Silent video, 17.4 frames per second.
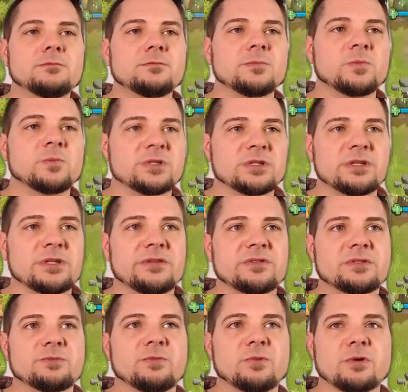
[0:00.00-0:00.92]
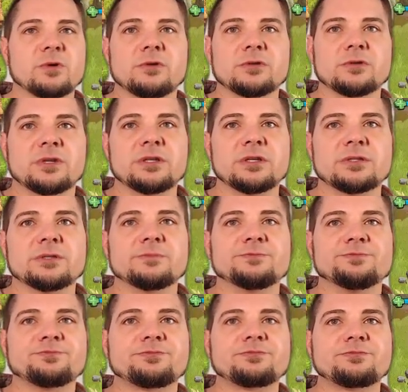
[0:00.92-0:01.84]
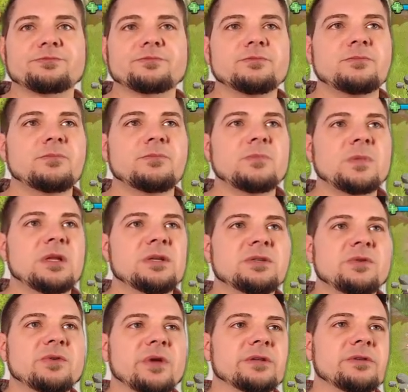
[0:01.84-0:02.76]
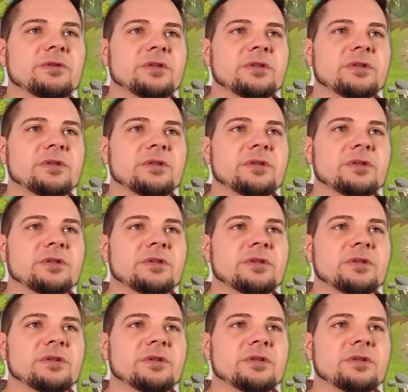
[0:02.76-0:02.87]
which gives more gold keys, so I can do this